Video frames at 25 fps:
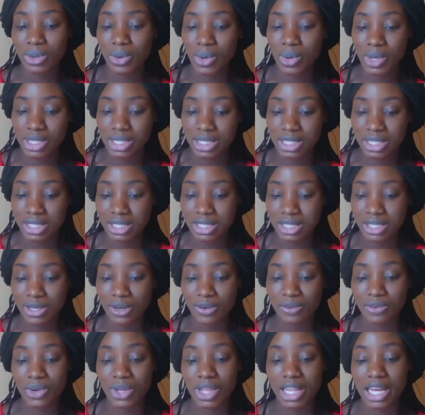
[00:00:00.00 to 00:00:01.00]
quantity
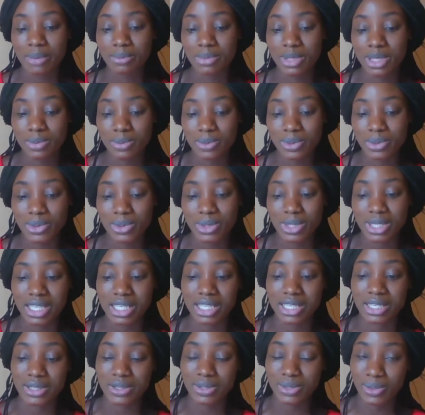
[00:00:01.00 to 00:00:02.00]
of other people
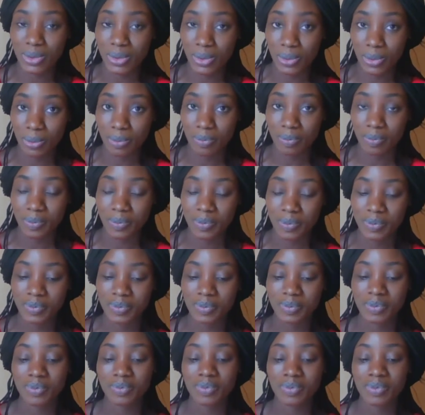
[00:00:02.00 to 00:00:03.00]
in his home.
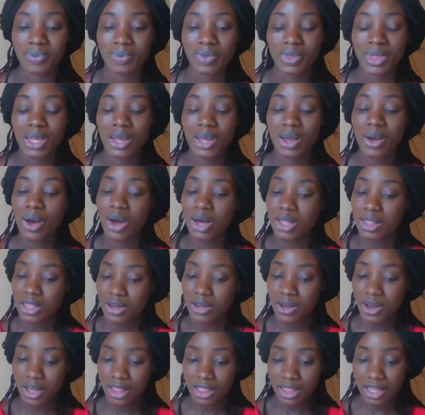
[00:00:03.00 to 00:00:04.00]
On the
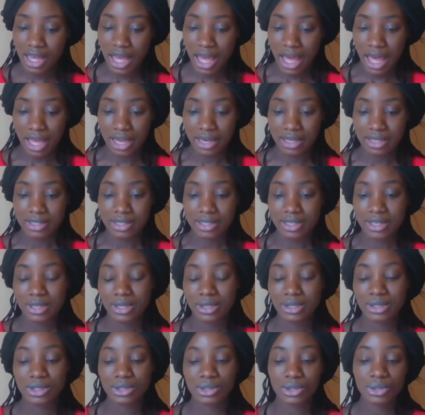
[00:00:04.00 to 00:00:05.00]
other hand,
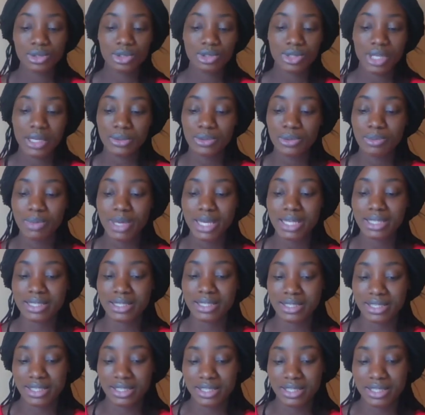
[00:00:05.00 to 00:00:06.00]
children who make
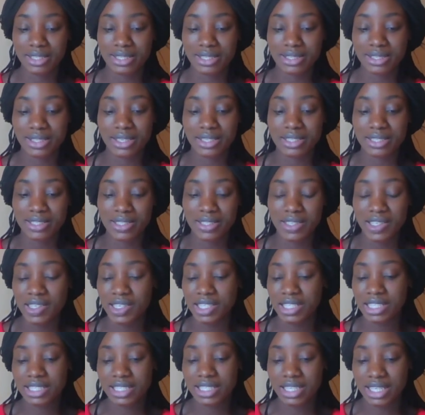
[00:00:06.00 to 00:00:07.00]
decisions
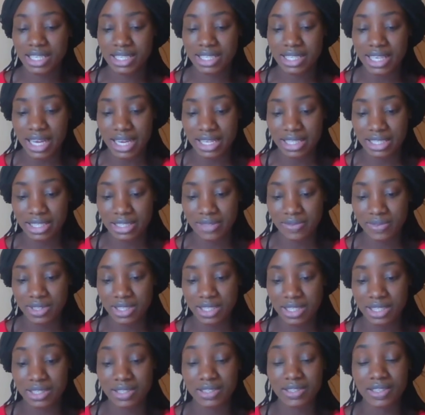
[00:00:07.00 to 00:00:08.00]
concerning daily
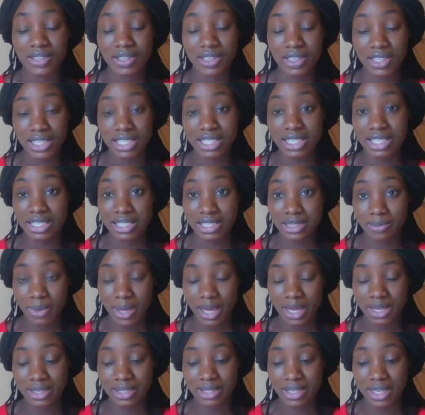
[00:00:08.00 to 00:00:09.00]
activities learn
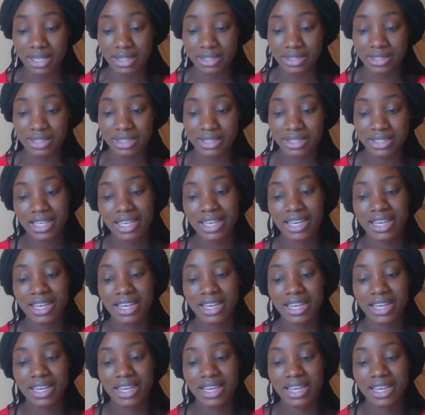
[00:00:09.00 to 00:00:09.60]
independence.